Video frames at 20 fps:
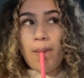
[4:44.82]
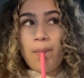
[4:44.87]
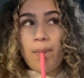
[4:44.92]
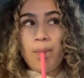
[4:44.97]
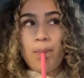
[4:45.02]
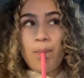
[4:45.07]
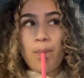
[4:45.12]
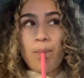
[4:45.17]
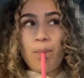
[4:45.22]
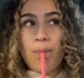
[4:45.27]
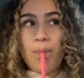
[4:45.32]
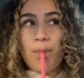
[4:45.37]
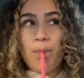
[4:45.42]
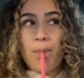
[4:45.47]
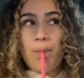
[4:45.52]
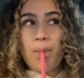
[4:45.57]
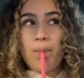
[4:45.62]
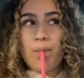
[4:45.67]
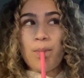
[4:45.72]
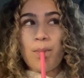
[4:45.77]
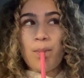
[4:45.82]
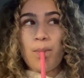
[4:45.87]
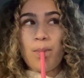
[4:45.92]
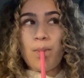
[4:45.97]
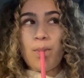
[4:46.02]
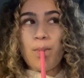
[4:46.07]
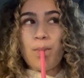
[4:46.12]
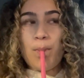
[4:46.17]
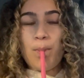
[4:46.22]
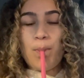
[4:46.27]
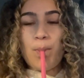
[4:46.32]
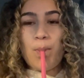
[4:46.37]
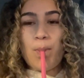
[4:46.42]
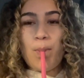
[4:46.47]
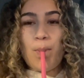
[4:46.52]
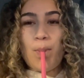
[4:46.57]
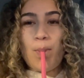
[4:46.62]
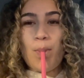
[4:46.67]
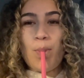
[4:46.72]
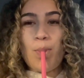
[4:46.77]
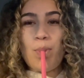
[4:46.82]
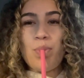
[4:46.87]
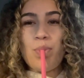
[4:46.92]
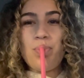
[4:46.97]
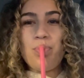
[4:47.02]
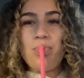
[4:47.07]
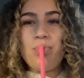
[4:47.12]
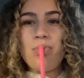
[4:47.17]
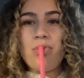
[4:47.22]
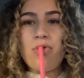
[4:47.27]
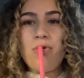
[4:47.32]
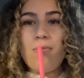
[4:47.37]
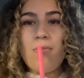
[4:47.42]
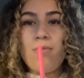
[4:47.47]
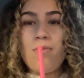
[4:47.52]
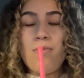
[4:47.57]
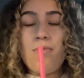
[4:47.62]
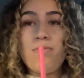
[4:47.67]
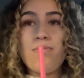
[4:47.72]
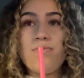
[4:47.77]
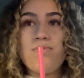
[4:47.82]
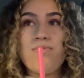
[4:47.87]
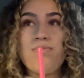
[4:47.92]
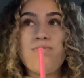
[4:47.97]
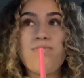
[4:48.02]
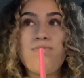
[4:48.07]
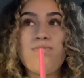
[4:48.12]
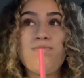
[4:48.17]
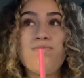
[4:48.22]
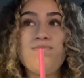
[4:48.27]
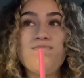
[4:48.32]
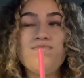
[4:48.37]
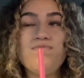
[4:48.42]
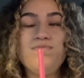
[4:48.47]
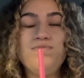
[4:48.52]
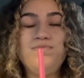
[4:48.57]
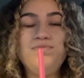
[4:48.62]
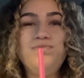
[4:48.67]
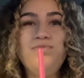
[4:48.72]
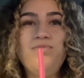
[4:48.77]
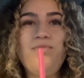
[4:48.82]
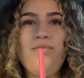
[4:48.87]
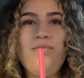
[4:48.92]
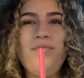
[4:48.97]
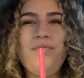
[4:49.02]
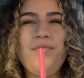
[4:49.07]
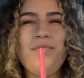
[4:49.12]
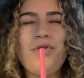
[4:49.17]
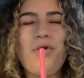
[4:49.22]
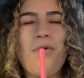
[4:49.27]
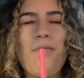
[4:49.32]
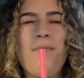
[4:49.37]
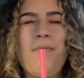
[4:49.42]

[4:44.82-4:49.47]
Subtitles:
(no one is talking)